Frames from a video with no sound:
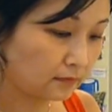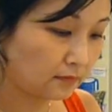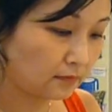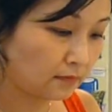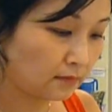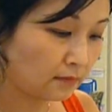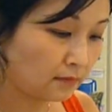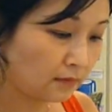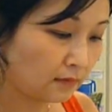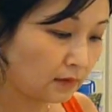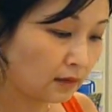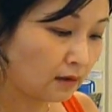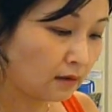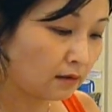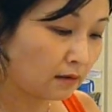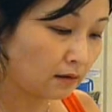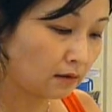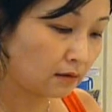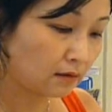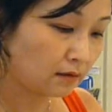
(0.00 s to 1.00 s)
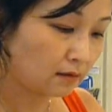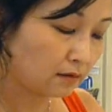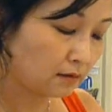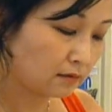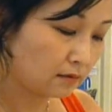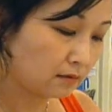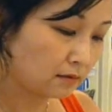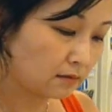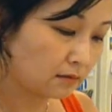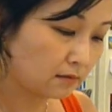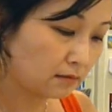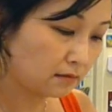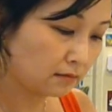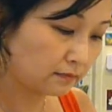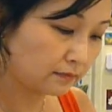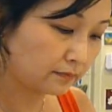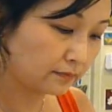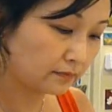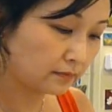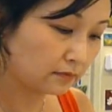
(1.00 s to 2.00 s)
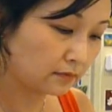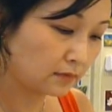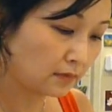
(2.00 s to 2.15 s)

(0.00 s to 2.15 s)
So two ounces of protein a day.